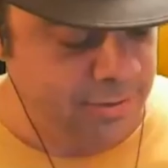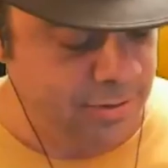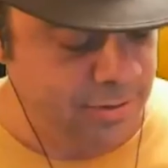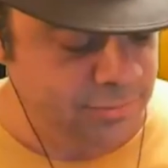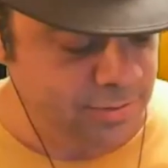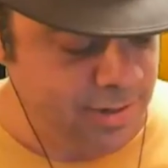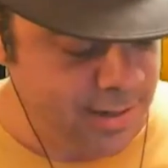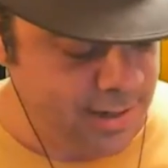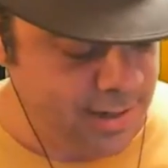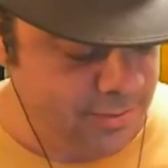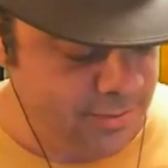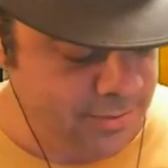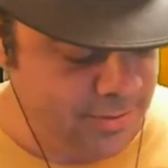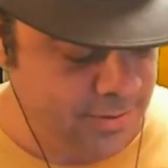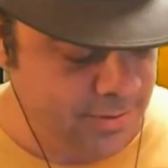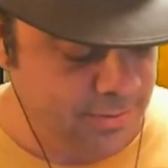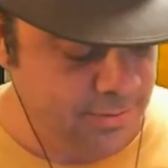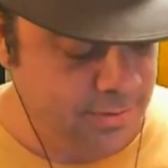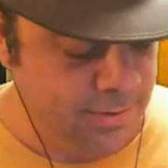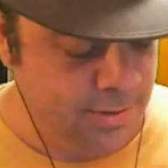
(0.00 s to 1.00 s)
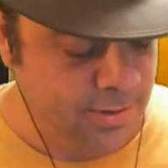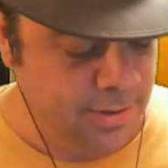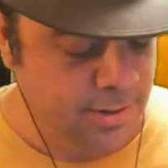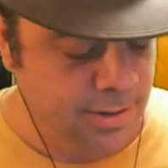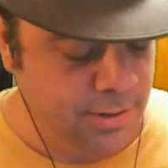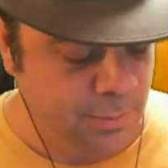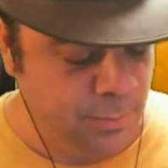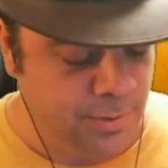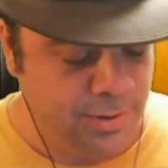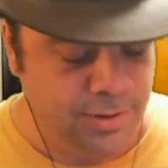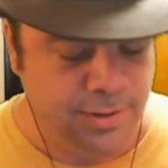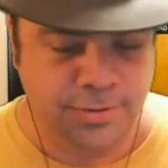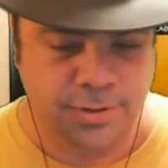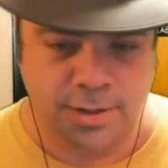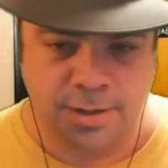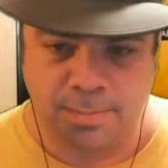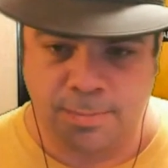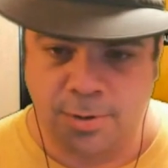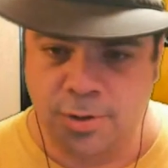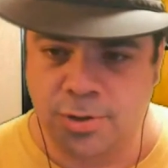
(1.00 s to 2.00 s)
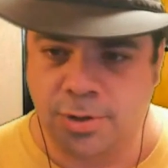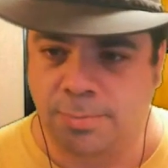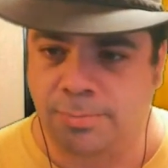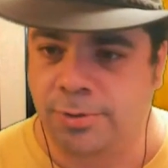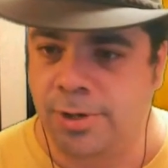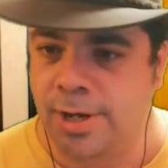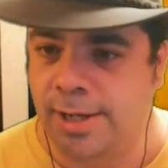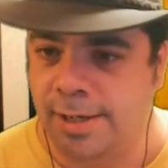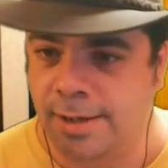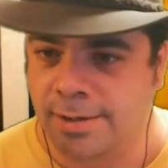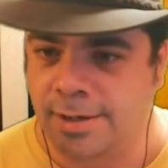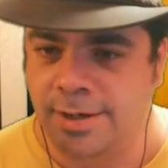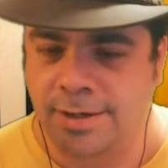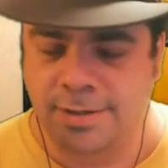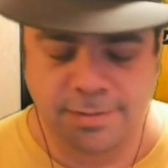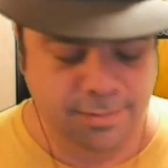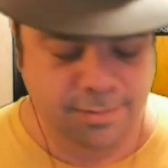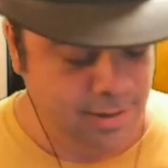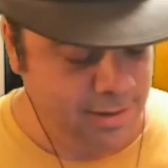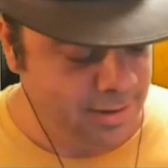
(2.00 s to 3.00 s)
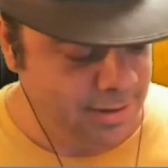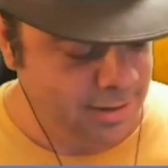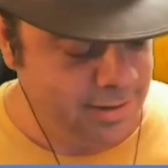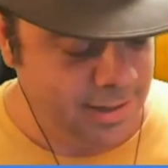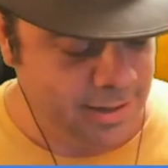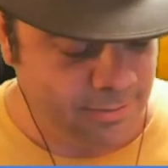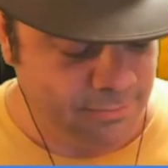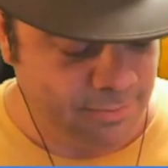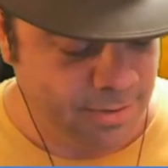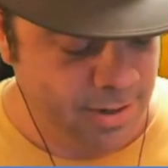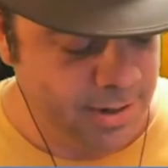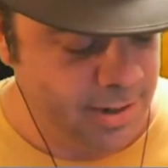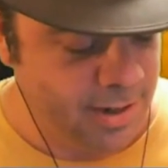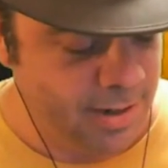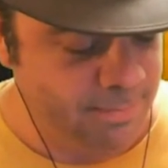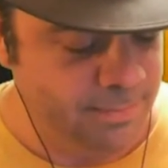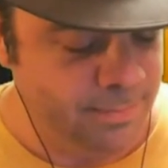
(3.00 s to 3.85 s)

ran out, so when there's a commercial break, I'm gonna take a run up.